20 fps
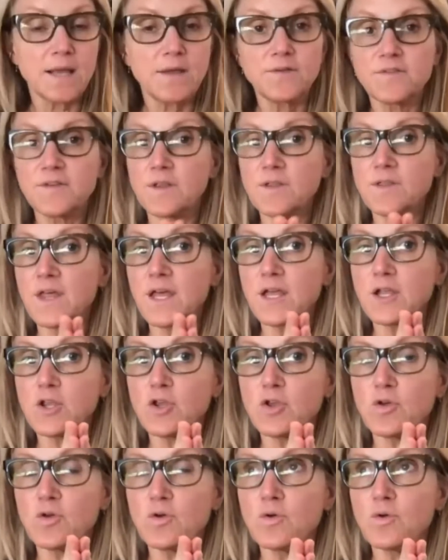Is it
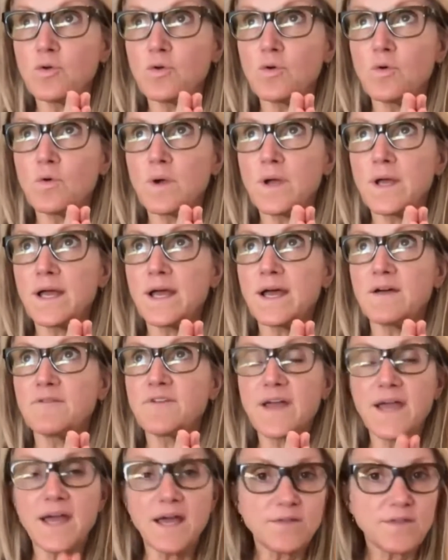that you
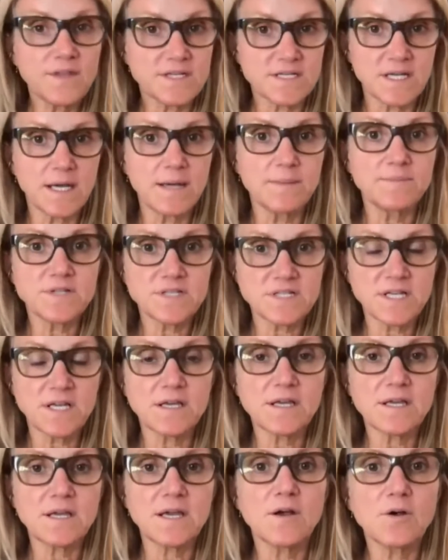have had the time to
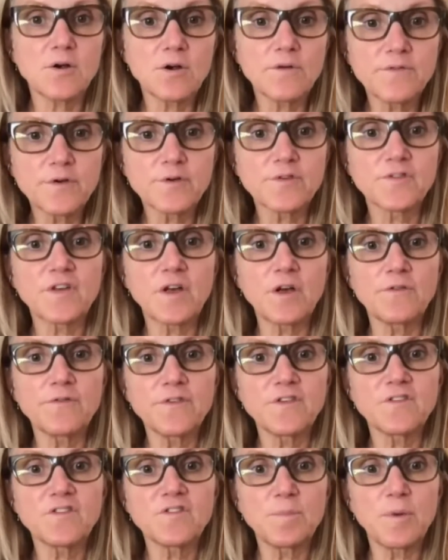take care of
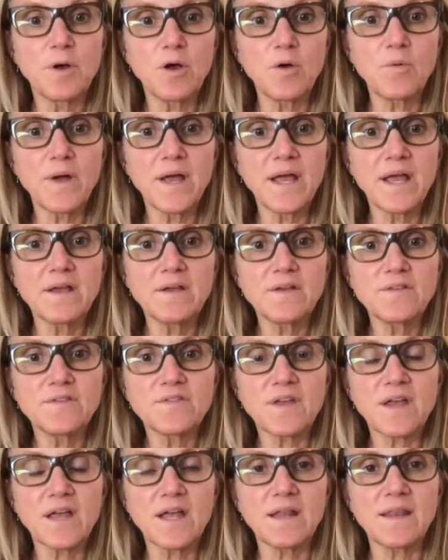yourself in small
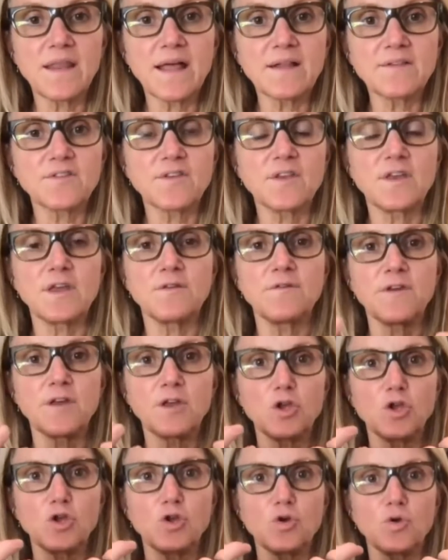ways, and that's
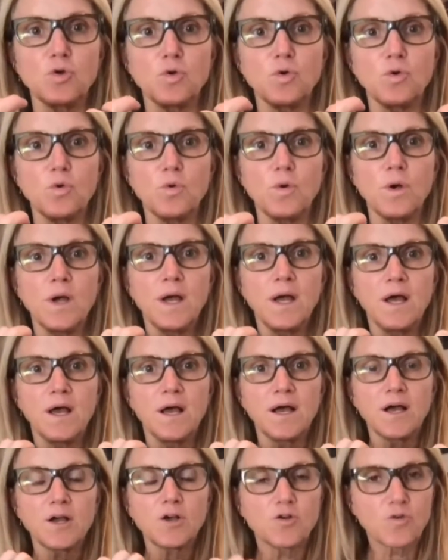giving you
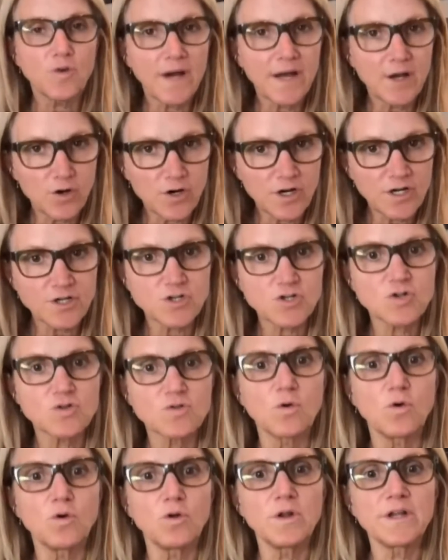greater
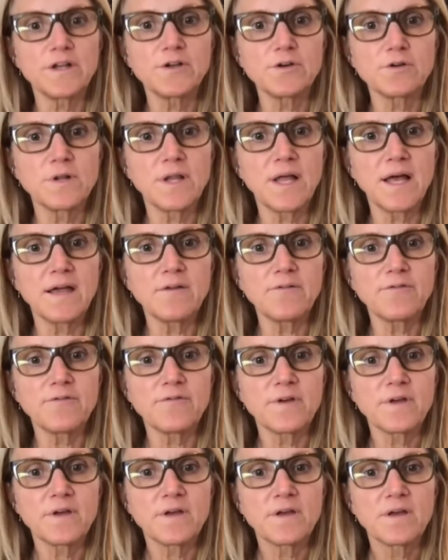control in your
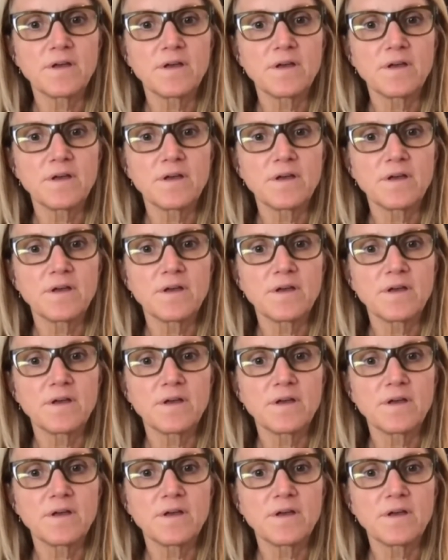life?